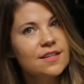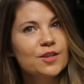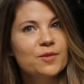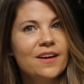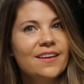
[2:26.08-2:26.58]

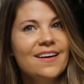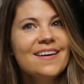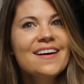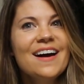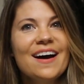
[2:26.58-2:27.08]

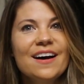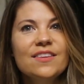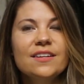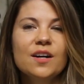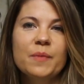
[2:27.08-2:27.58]
Cinderella.
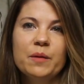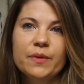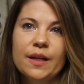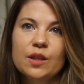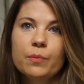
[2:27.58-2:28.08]
The young man
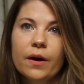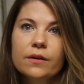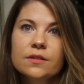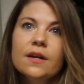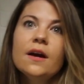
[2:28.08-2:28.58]
playing the
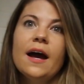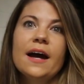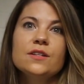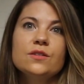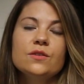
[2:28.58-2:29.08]
part
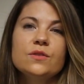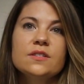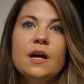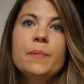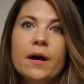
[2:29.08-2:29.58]
had to
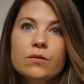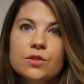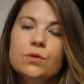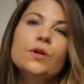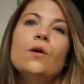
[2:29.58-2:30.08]
step out
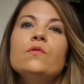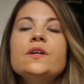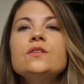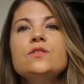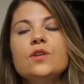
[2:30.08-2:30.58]
due to
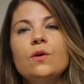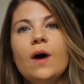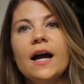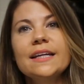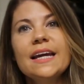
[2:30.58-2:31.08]
COVID, so
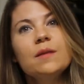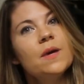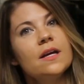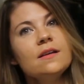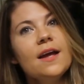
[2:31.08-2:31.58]
I came
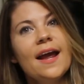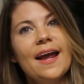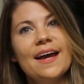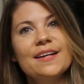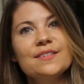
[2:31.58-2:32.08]
in
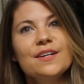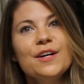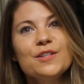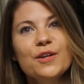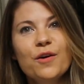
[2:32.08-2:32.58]
and
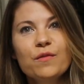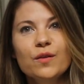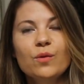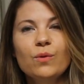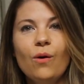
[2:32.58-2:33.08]
took
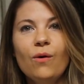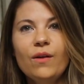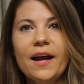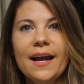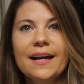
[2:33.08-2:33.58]
over the
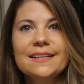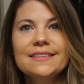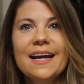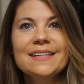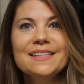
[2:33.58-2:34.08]
role
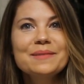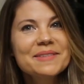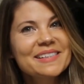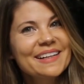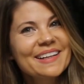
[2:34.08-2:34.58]
and ended up
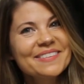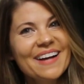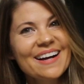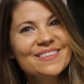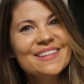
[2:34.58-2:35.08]
sticking
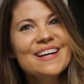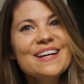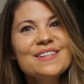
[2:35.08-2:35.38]
around.